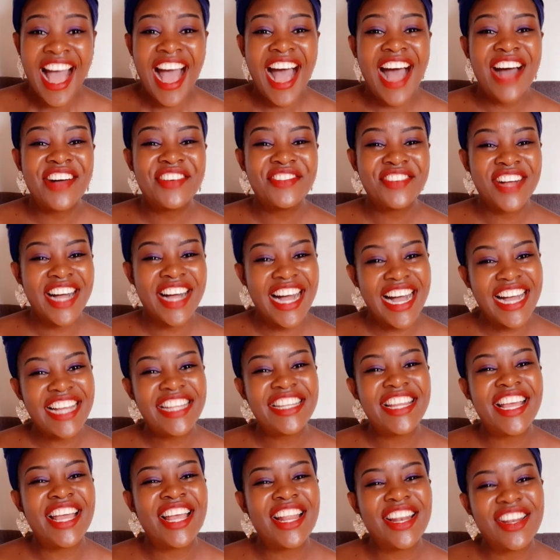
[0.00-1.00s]
I've
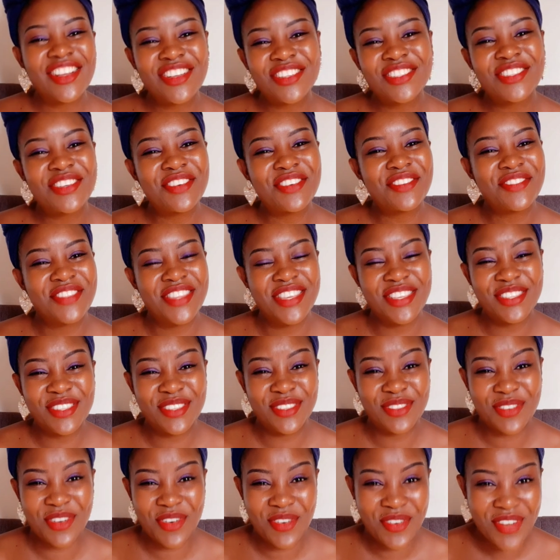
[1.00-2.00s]
had a lot of these
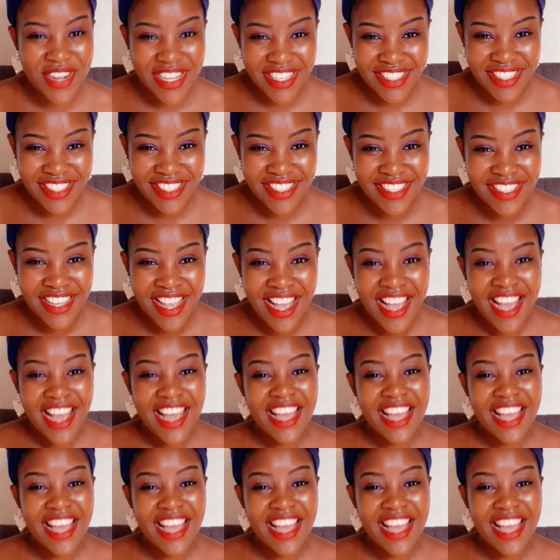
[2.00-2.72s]
stories.